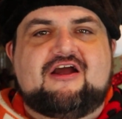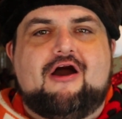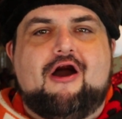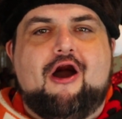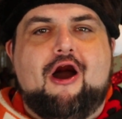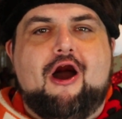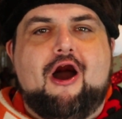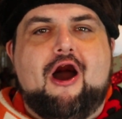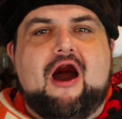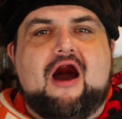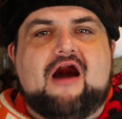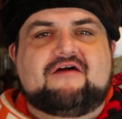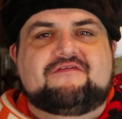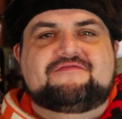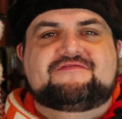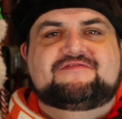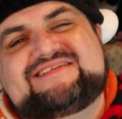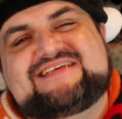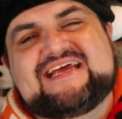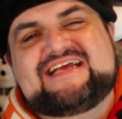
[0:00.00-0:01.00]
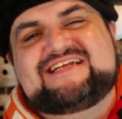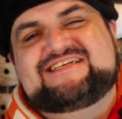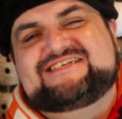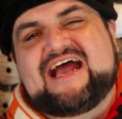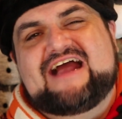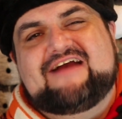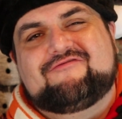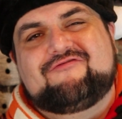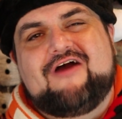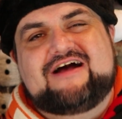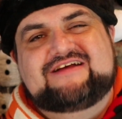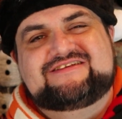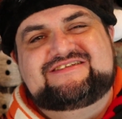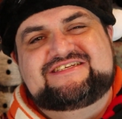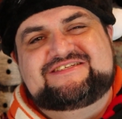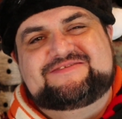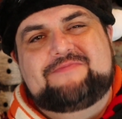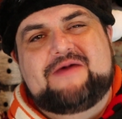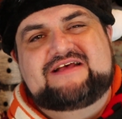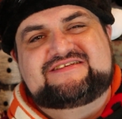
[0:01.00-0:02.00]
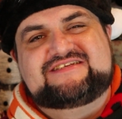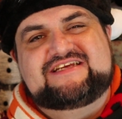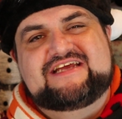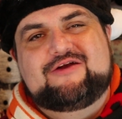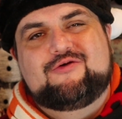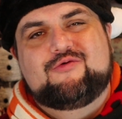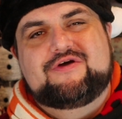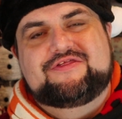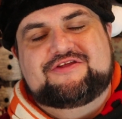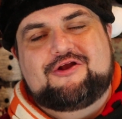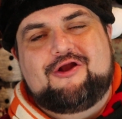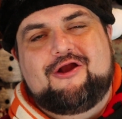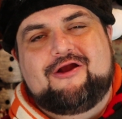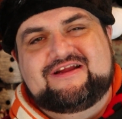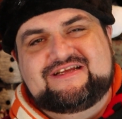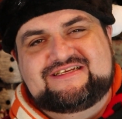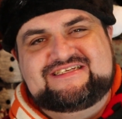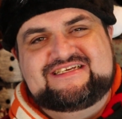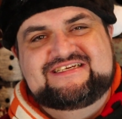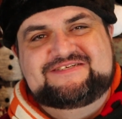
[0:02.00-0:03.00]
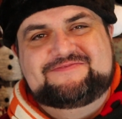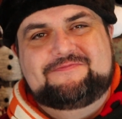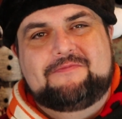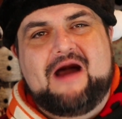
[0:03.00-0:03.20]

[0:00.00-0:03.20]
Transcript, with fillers: Off. See, Jack Frost is messing with Curtis's